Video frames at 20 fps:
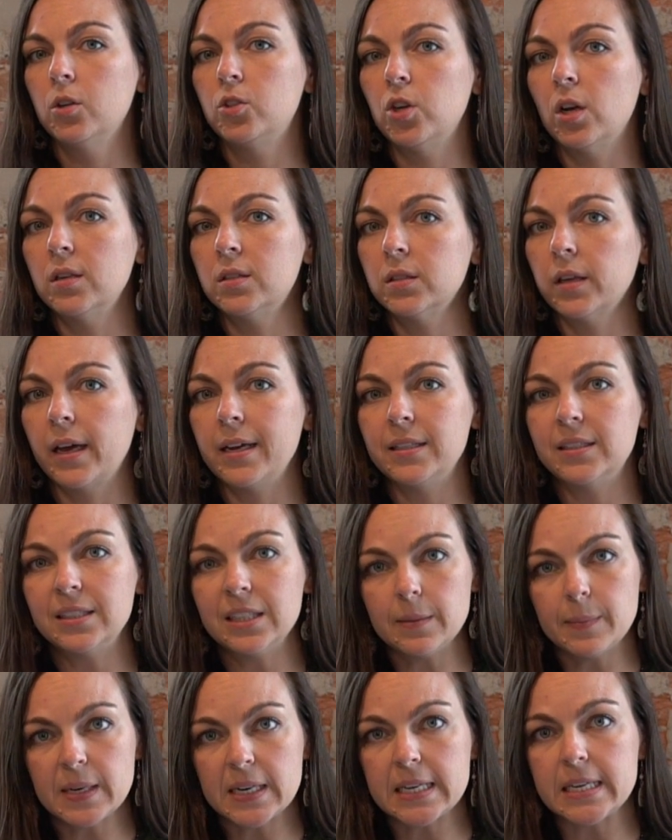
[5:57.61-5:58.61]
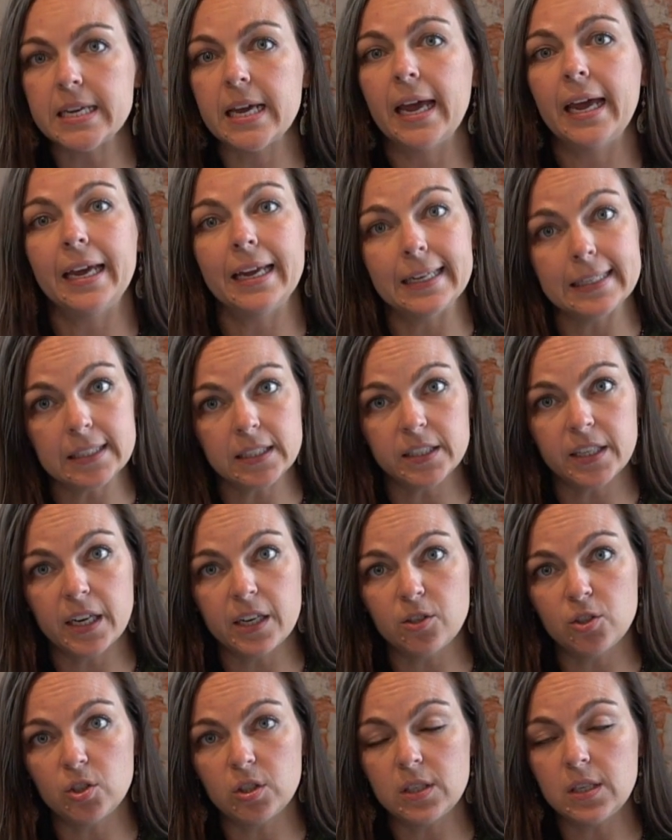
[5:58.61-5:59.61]
Just like CBD and
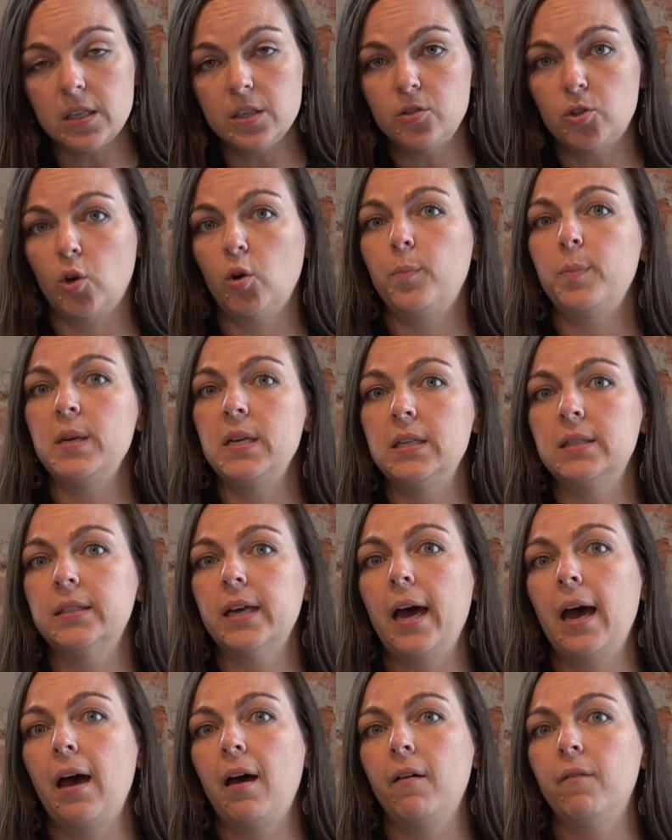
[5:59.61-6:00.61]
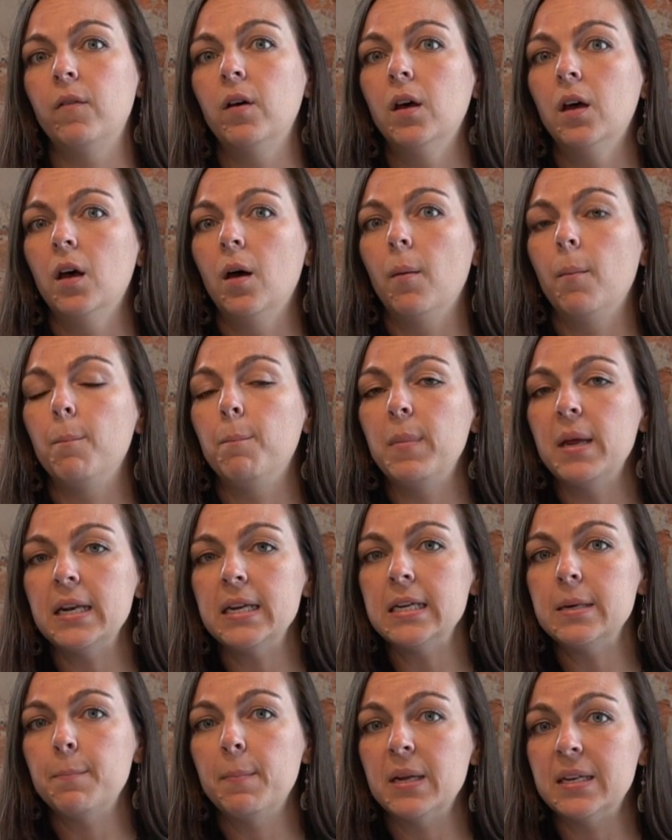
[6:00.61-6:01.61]
THC, terpenes have
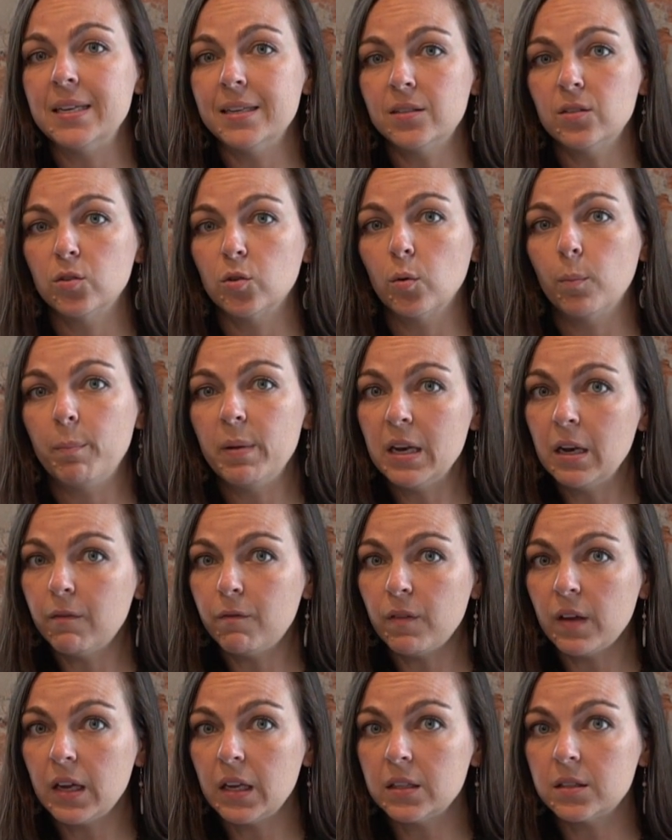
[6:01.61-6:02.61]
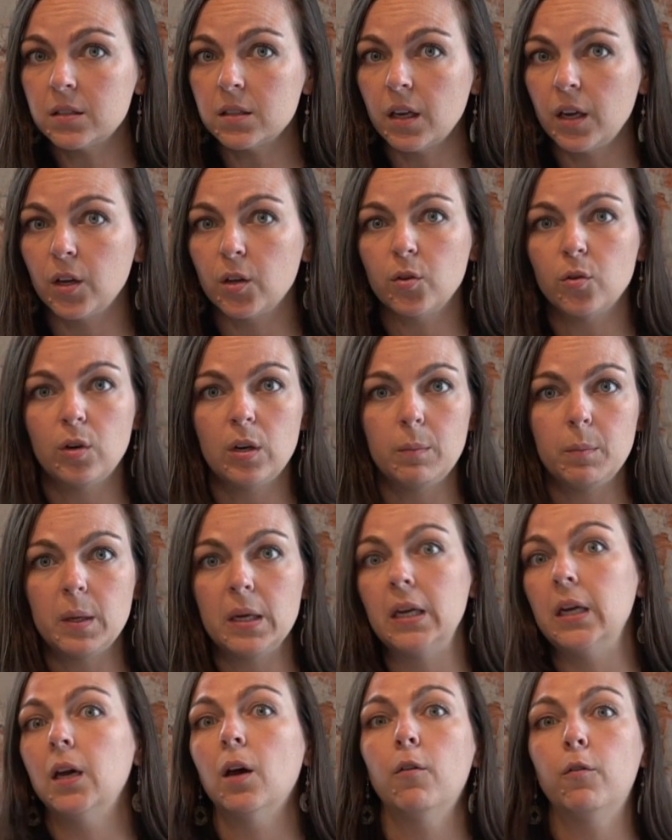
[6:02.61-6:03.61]
many medicinal benefits, including
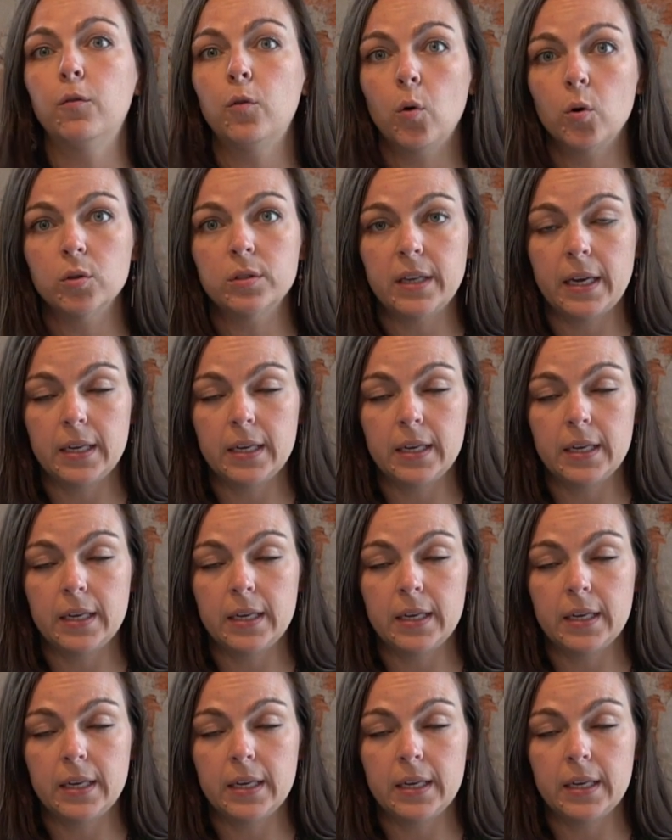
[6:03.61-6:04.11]
being, of course,